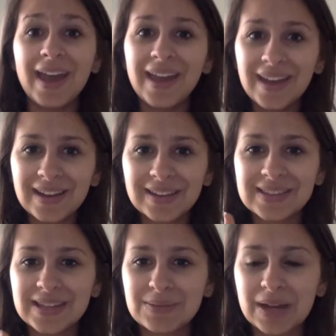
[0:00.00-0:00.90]
And at
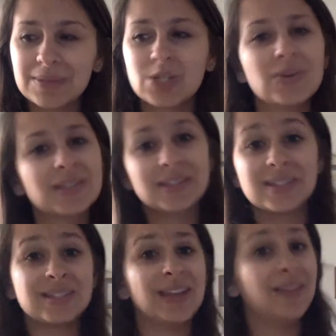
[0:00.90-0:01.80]
the same time, she wasn't the
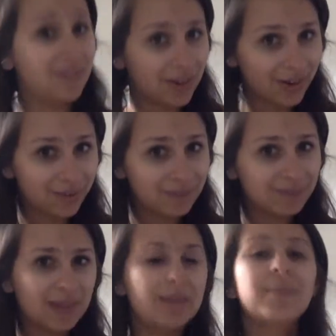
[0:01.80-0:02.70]
savior,
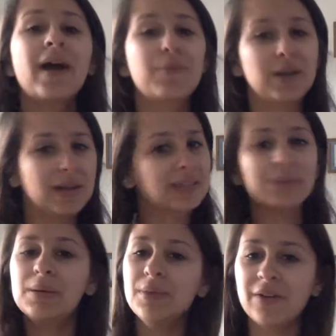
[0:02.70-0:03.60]
in my opinion.
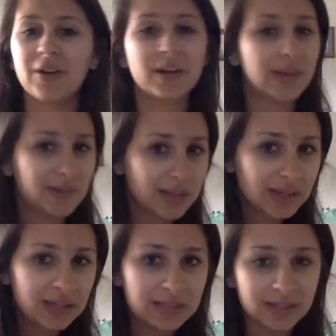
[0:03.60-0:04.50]
Some people have argued
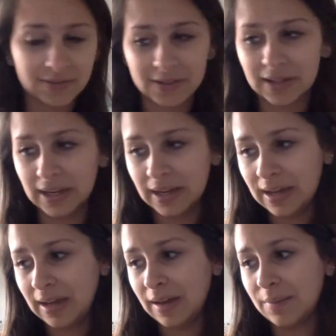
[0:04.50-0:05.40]
differently,
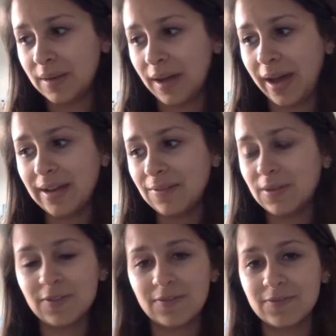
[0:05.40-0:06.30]
but I didn't
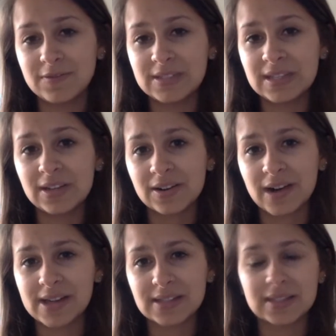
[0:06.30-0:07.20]
really see her
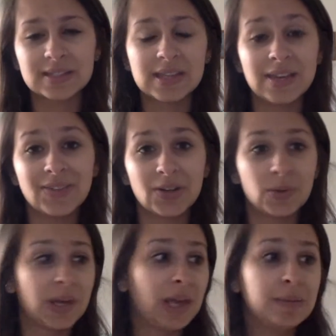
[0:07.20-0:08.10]
as the savior
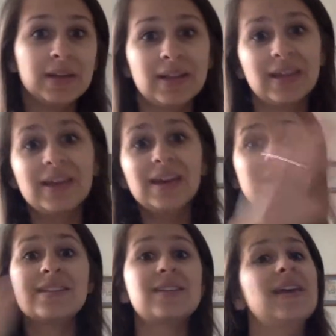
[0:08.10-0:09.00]
who came in, like,
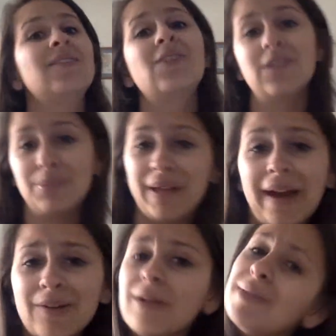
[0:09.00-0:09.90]
saved all the
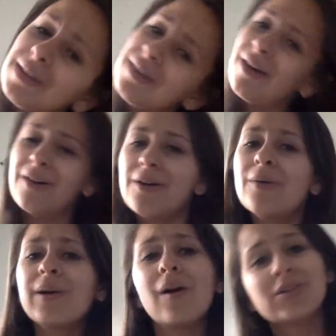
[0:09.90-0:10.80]
black women, and
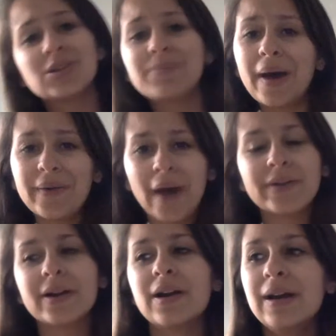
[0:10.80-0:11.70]
oh, we all should bow
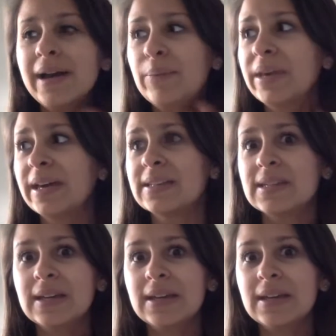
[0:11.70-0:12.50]
down to her, because